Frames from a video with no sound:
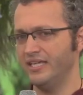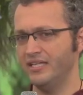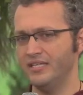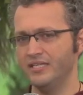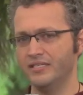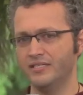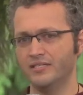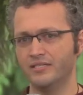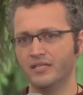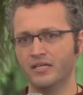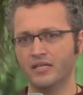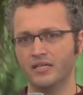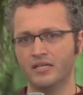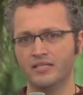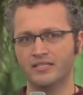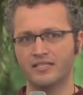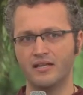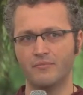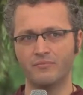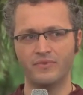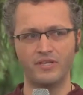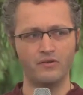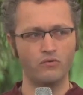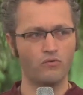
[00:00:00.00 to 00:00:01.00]
is
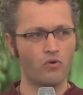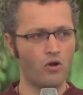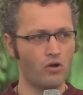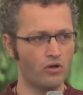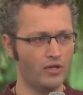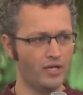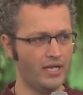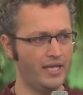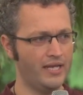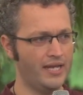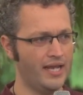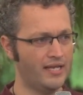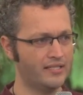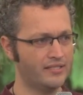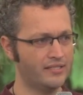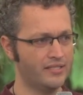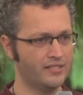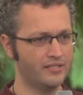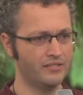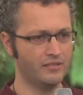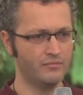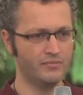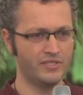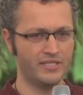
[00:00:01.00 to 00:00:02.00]
something wrong in our
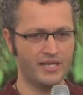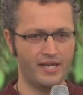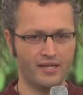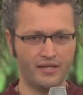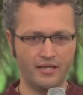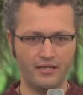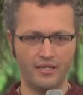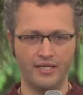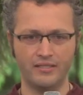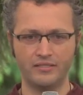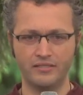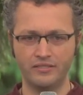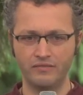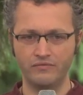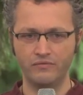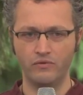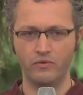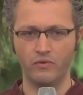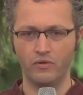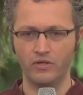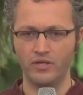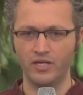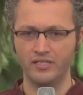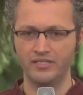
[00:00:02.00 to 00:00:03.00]
systems, in our collective
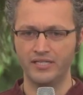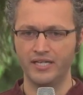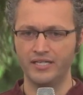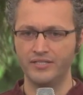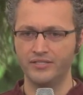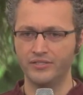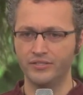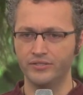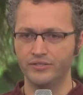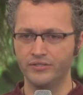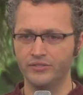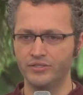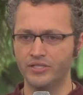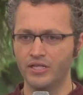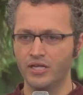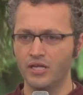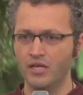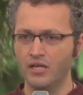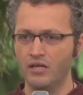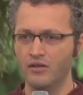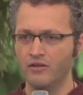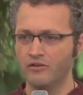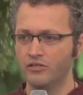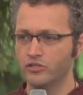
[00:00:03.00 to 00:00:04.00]
organizations,
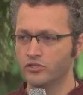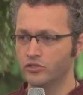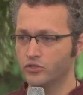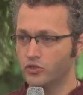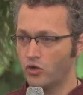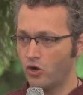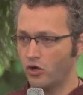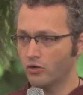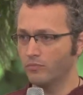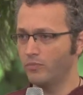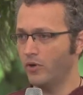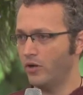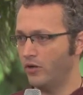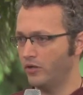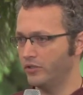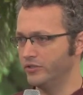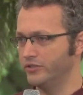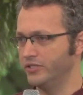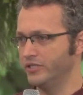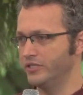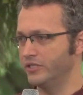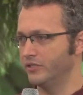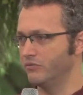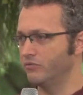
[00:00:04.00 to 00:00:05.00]
strong
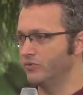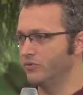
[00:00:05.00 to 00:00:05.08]
pods is a